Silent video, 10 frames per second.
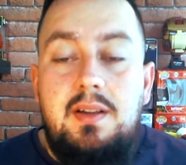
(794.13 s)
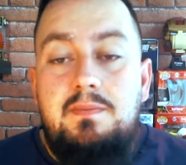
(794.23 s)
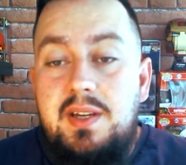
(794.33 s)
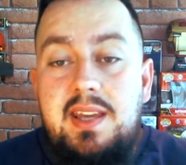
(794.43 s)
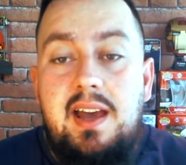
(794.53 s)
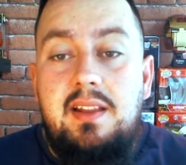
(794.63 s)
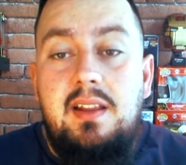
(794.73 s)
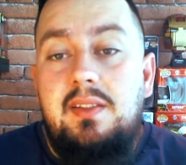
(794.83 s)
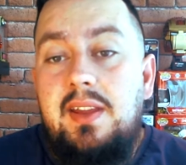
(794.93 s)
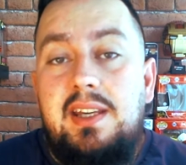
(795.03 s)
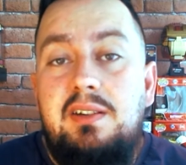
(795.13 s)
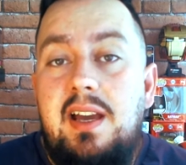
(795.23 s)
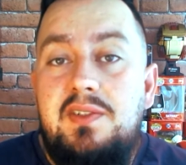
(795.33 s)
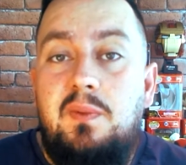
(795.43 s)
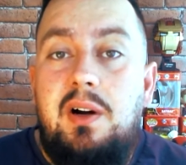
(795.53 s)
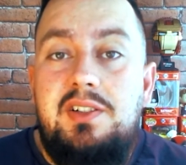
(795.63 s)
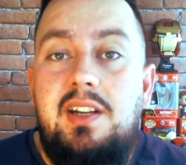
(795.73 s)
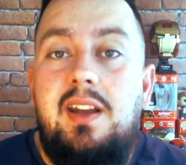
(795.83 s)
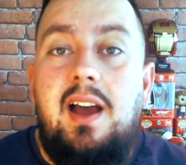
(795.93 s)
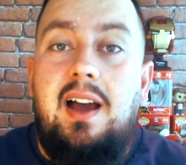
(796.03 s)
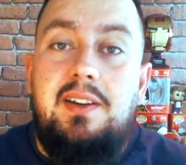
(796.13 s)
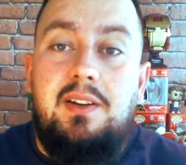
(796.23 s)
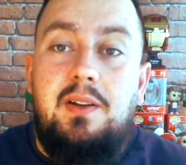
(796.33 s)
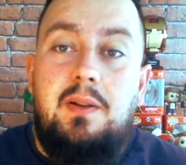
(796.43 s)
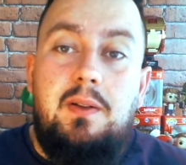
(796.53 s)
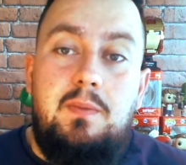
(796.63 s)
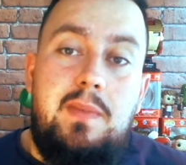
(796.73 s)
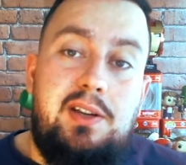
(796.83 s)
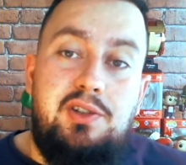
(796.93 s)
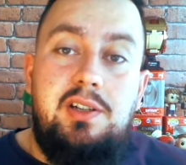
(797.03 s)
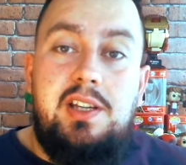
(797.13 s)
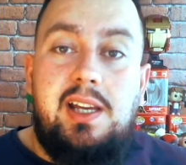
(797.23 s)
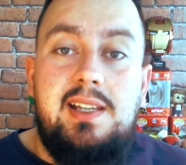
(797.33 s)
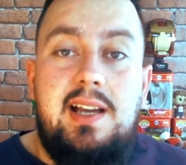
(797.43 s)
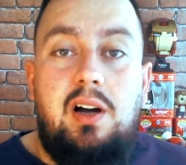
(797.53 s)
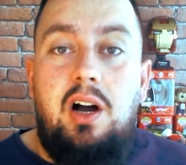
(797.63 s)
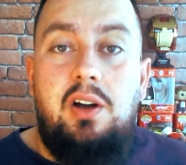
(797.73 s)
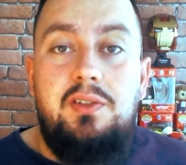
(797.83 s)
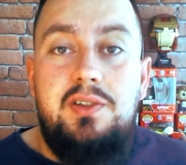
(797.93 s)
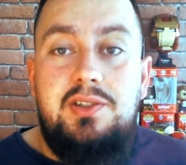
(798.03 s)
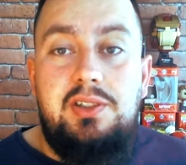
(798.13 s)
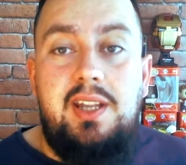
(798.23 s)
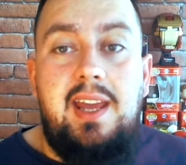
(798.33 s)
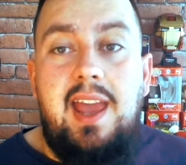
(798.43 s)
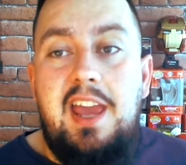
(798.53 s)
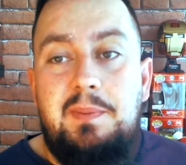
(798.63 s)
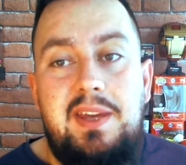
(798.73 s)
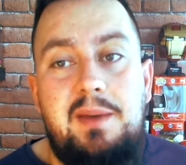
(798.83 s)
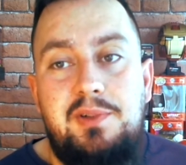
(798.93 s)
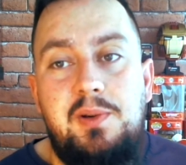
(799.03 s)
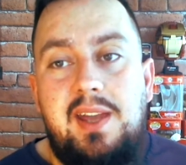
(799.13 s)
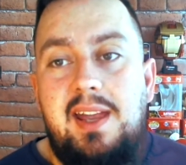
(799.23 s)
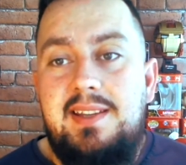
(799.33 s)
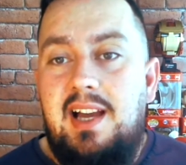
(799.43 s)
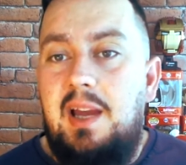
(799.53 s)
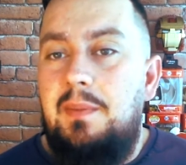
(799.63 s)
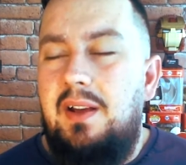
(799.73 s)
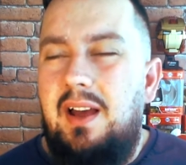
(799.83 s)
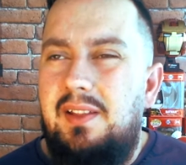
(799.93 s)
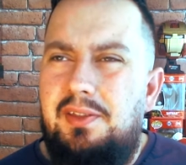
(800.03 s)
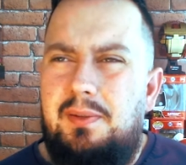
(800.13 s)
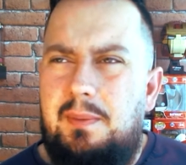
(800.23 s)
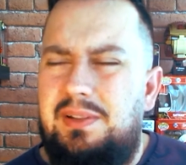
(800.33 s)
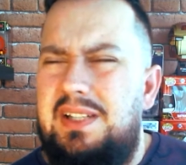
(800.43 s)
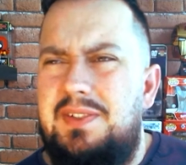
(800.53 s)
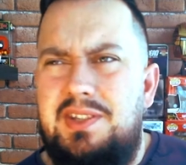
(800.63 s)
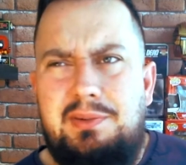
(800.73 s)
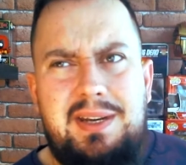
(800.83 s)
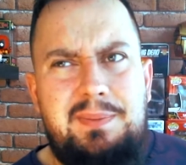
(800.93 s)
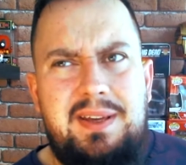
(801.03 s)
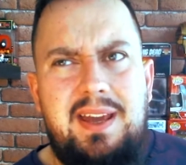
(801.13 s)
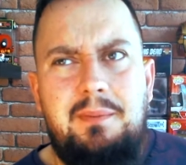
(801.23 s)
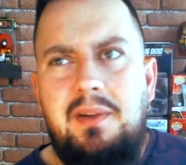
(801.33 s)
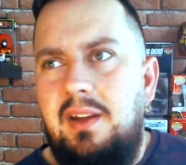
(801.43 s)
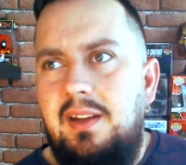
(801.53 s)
But yeah, thank you guys for watching, and make sure you check us out on Sunday, 8 p.m. UK time. I believe it's 3 p.m.